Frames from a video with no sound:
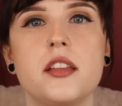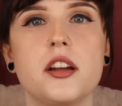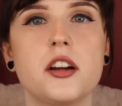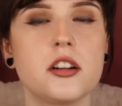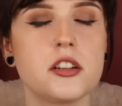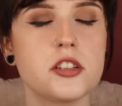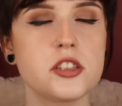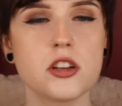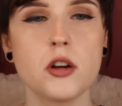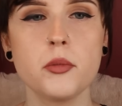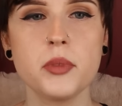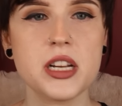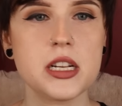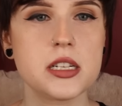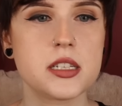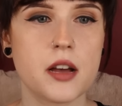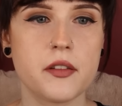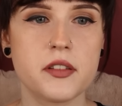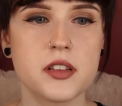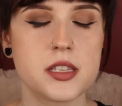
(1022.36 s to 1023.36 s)
There are so many
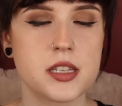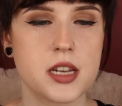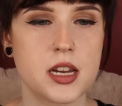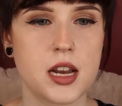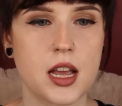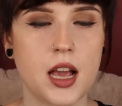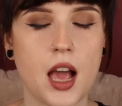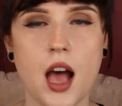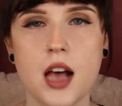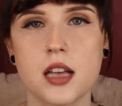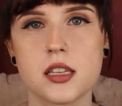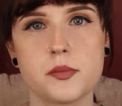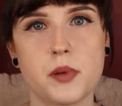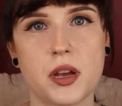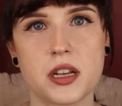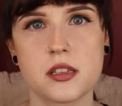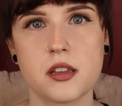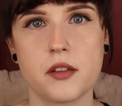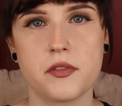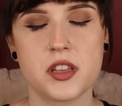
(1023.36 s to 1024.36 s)
devastating
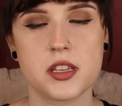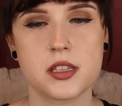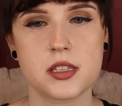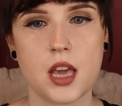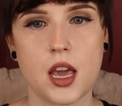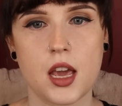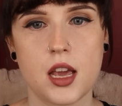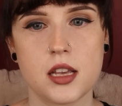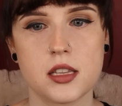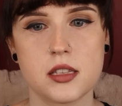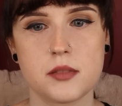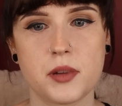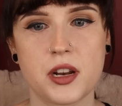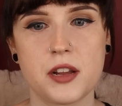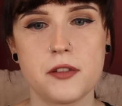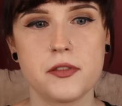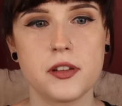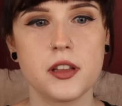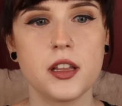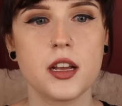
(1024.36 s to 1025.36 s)
aspects of this case, but
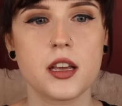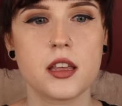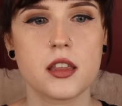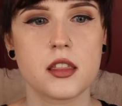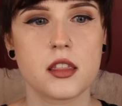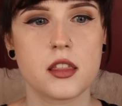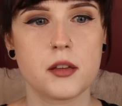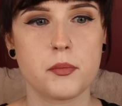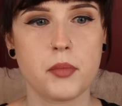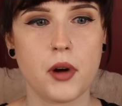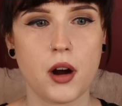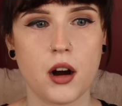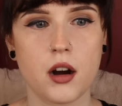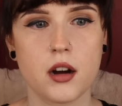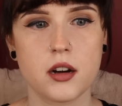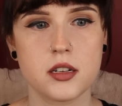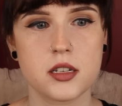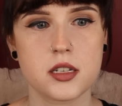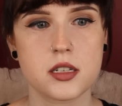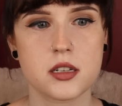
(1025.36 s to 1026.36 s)
I feel like the
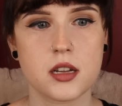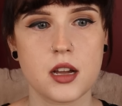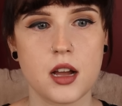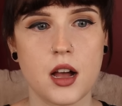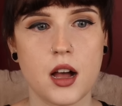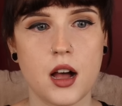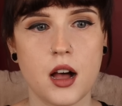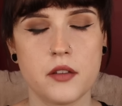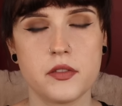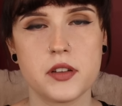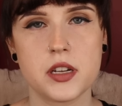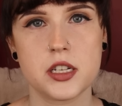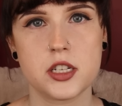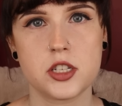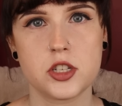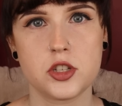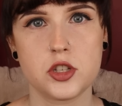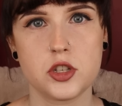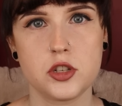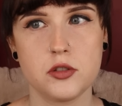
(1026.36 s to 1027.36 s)
part of
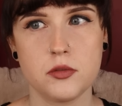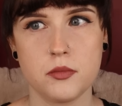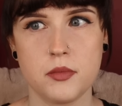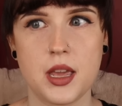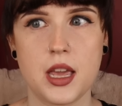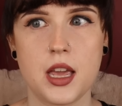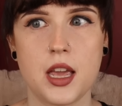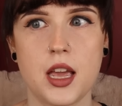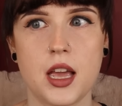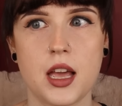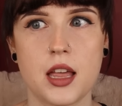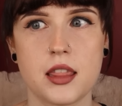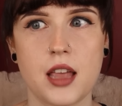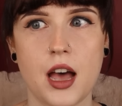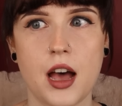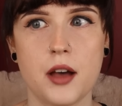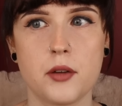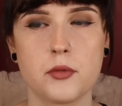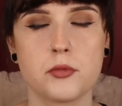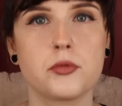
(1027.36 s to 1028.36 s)
it to me
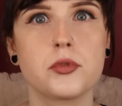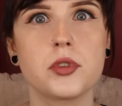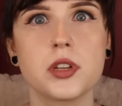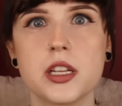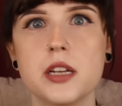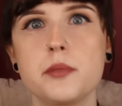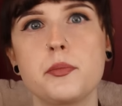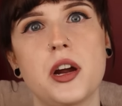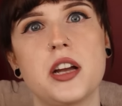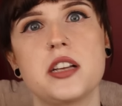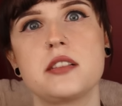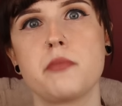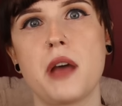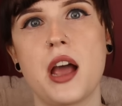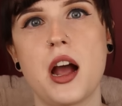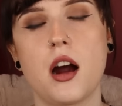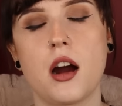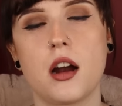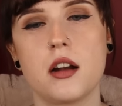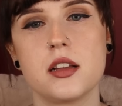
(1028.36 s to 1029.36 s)
that really breaks
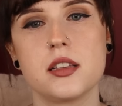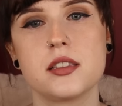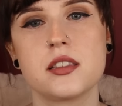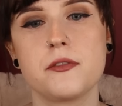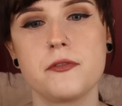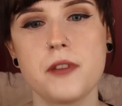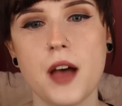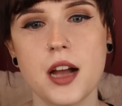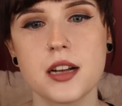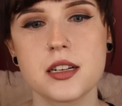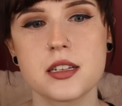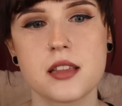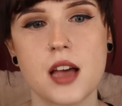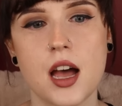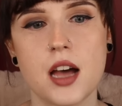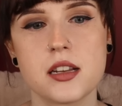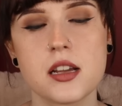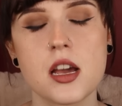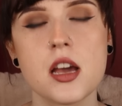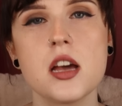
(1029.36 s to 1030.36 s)
my heart is the fact
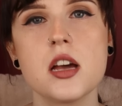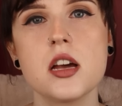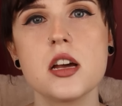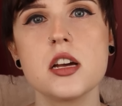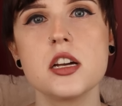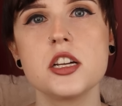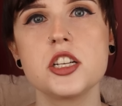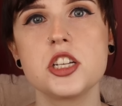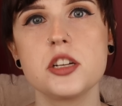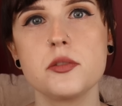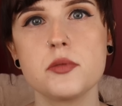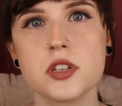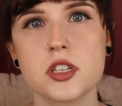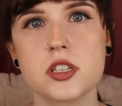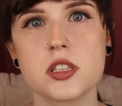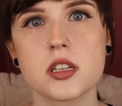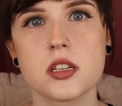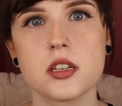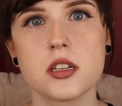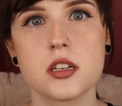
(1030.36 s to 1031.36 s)
that she
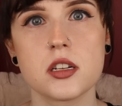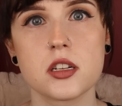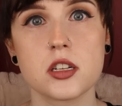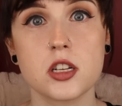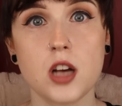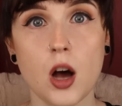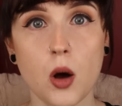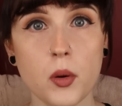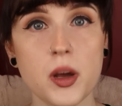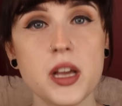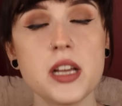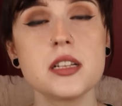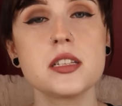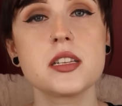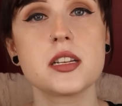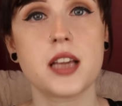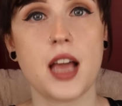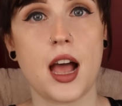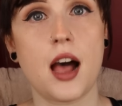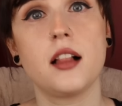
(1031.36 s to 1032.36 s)
was going
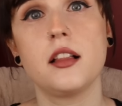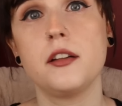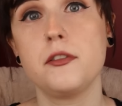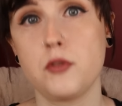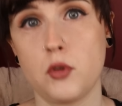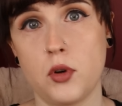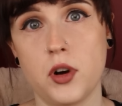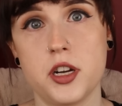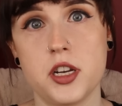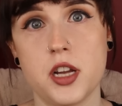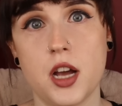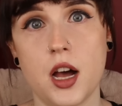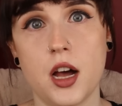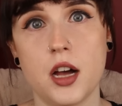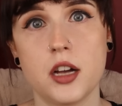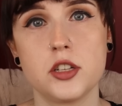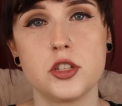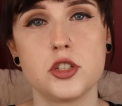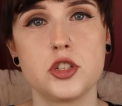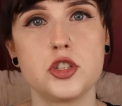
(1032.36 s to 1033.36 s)
to
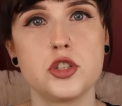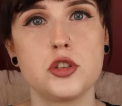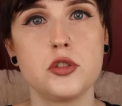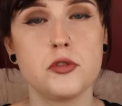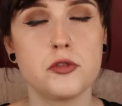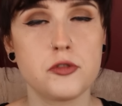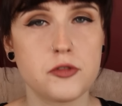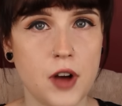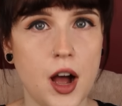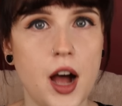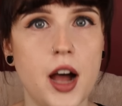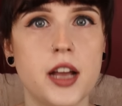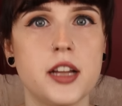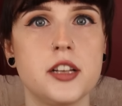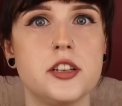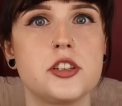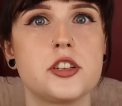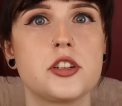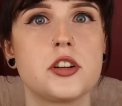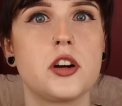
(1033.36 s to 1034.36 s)
California to
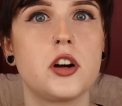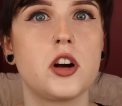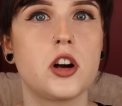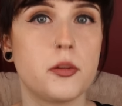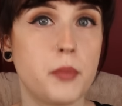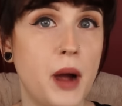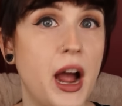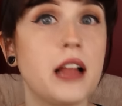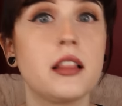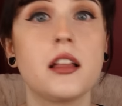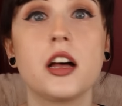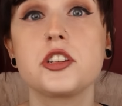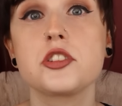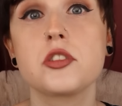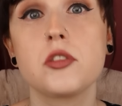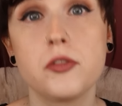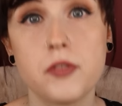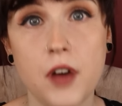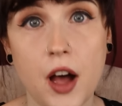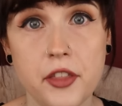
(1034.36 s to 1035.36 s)
find her
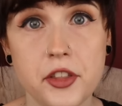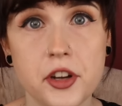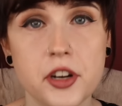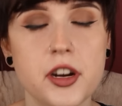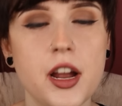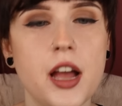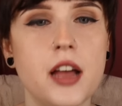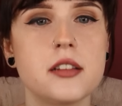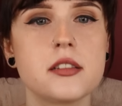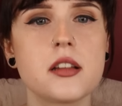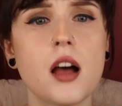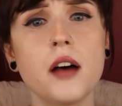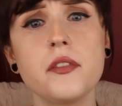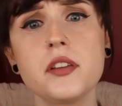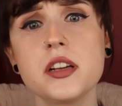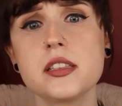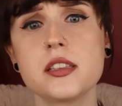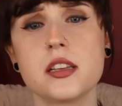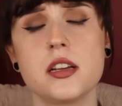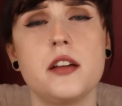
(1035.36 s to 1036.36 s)
biological father. And
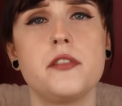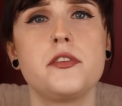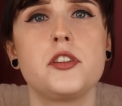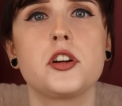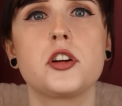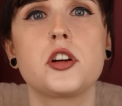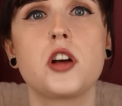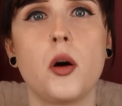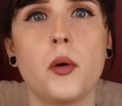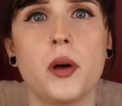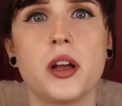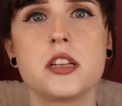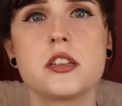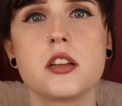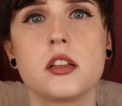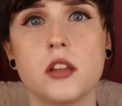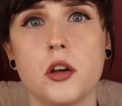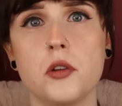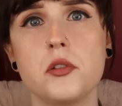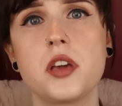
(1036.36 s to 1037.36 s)
obviously, if you're going
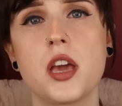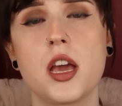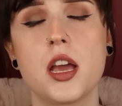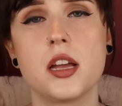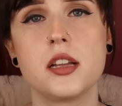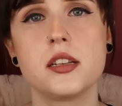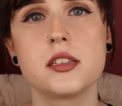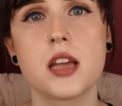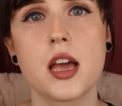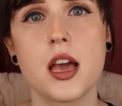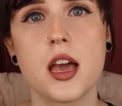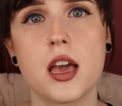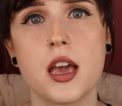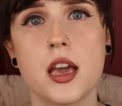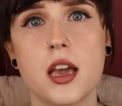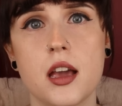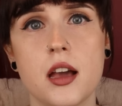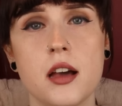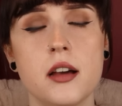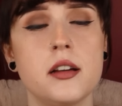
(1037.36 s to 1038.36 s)
to locate
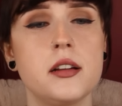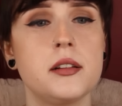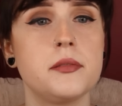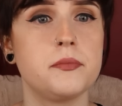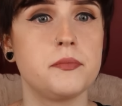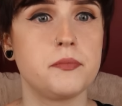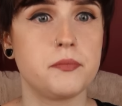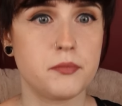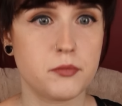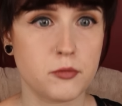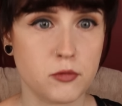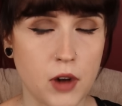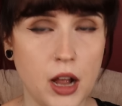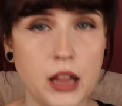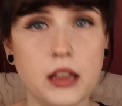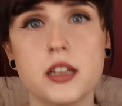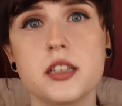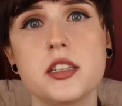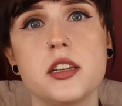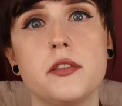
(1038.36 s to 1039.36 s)
a
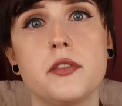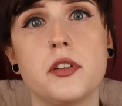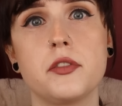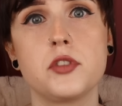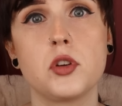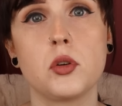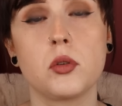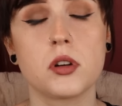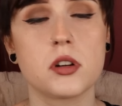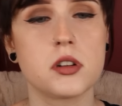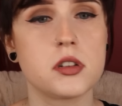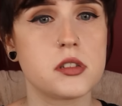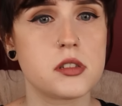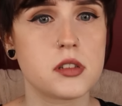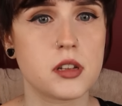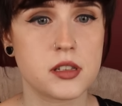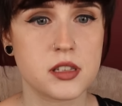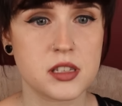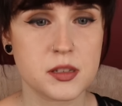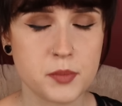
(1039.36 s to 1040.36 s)
relative of
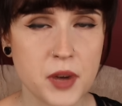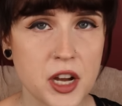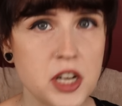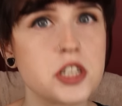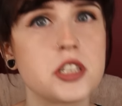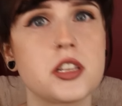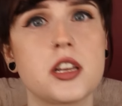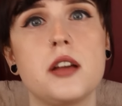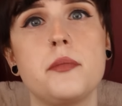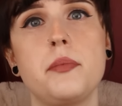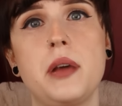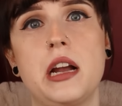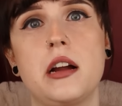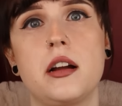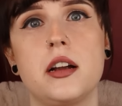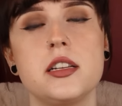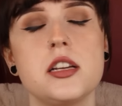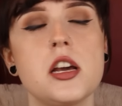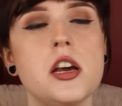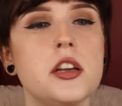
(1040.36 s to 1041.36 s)
yours, especially a
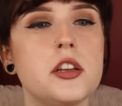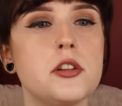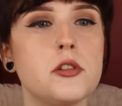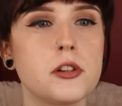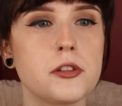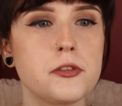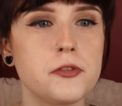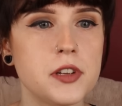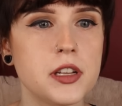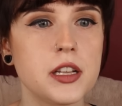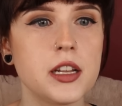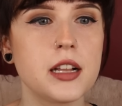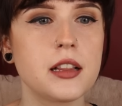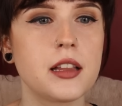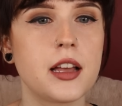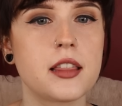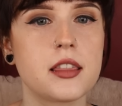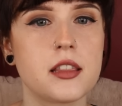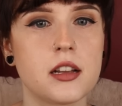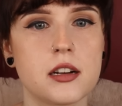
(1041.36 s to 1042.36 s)
parent, you are feeling
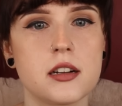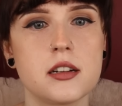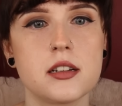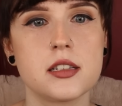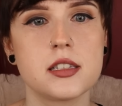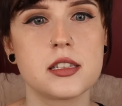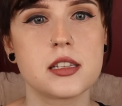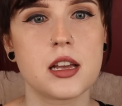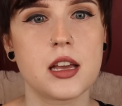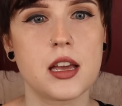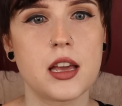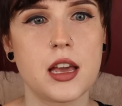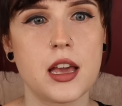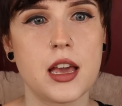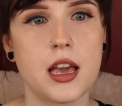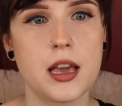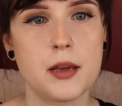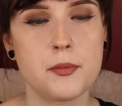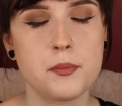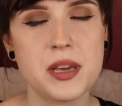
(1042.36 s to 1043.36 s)
like there is
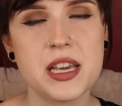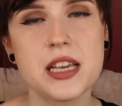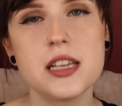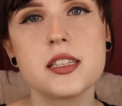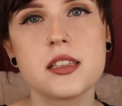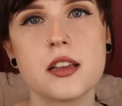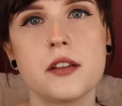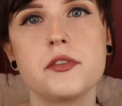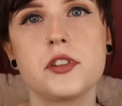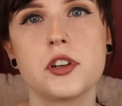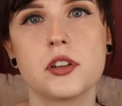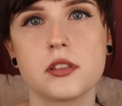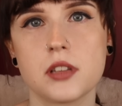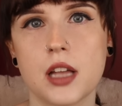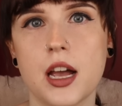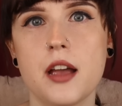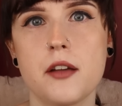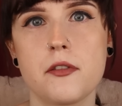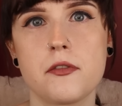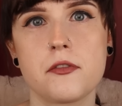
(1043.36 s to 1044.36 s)
a piece of your
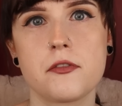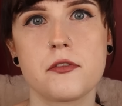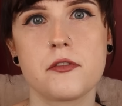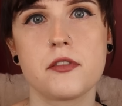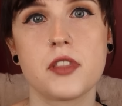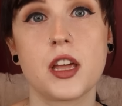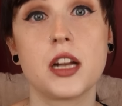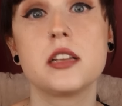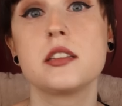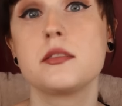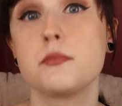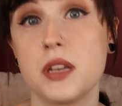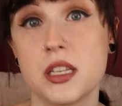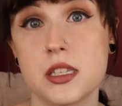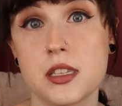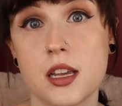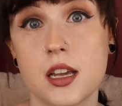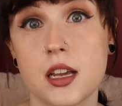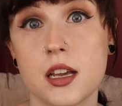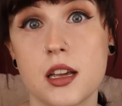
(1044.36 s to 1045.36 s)
life that is
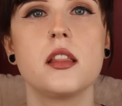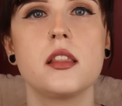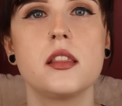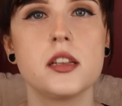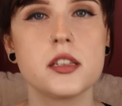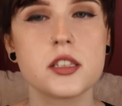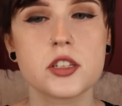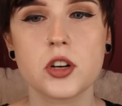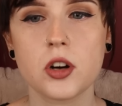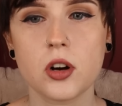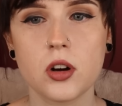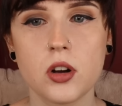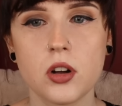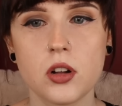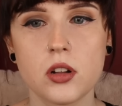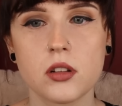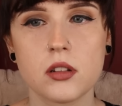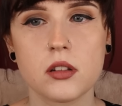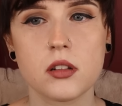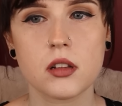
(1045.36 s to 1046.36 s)
missing. This
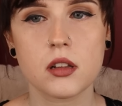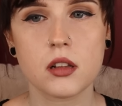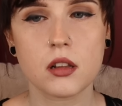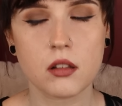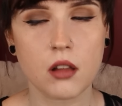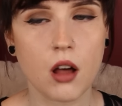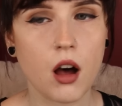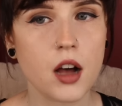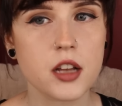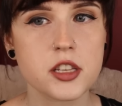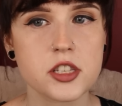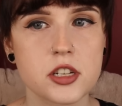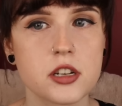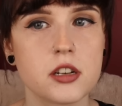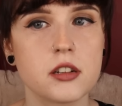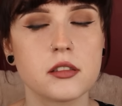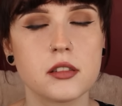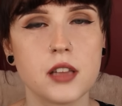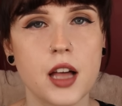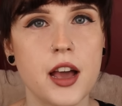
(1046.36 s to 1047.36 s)
girl lost
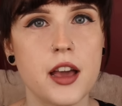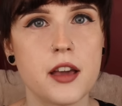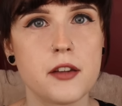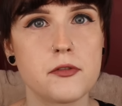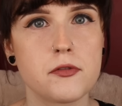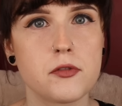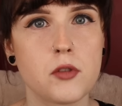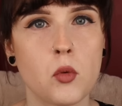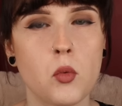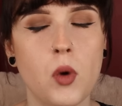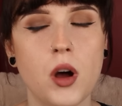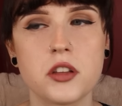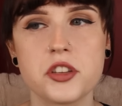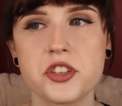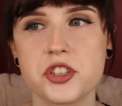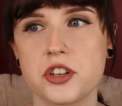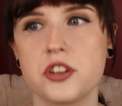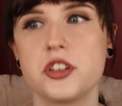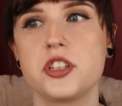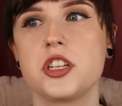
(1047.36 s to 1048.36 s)
her life while
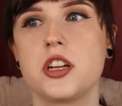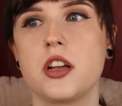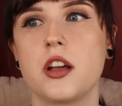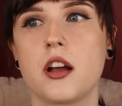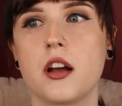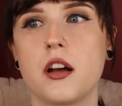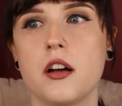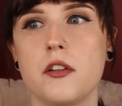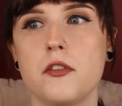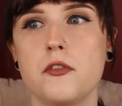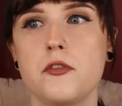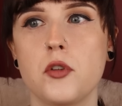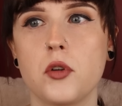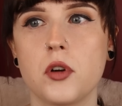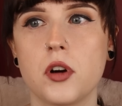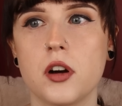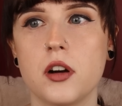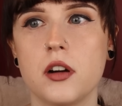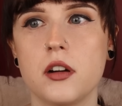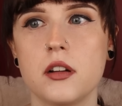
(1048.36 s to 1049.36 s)
searching
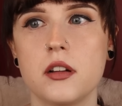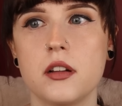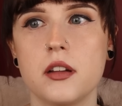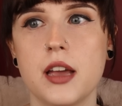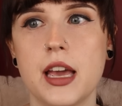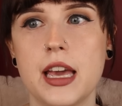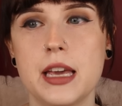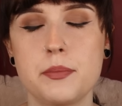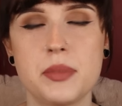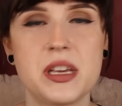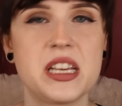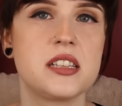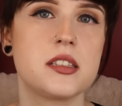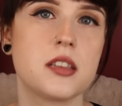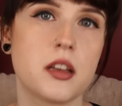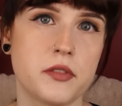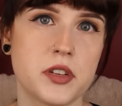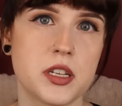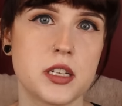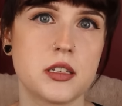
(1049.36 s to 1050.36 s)
for a piece
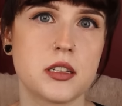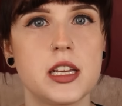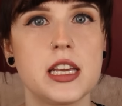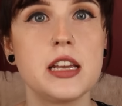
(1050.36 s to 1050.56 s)
of it.